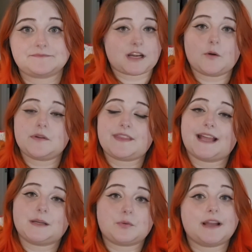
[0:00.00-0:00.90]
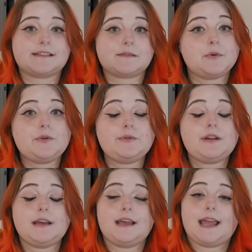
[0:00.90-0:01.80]
Start with that depressed
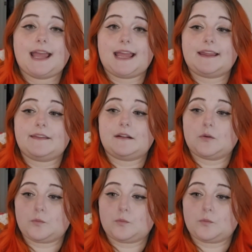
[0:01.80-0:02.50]
mood, and